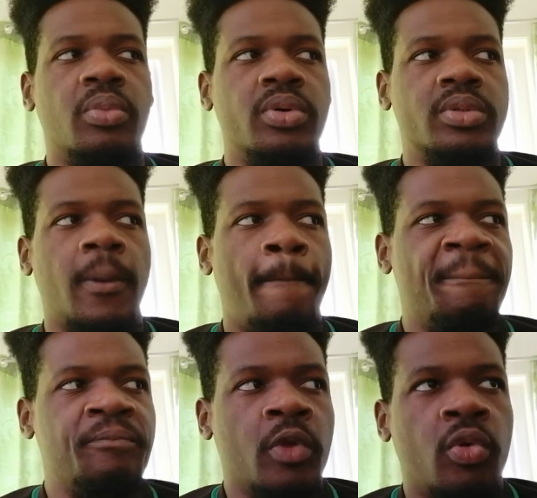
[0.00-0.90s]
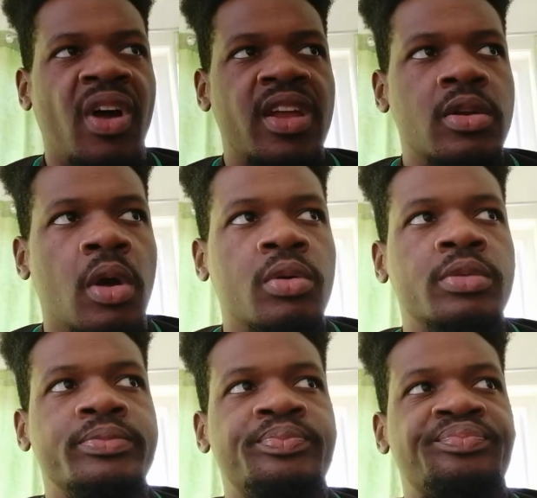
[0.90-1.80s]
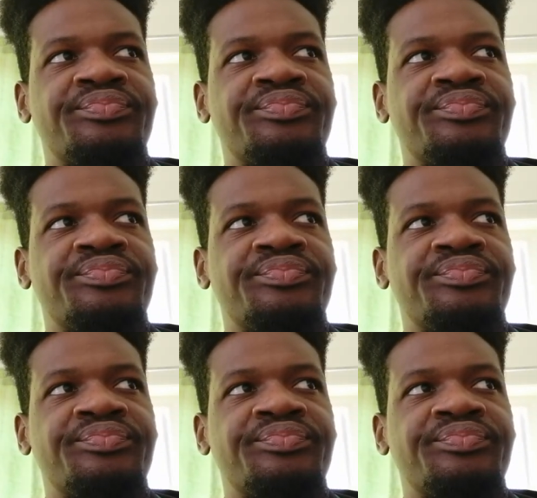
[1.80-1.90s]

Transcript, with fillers: But right now,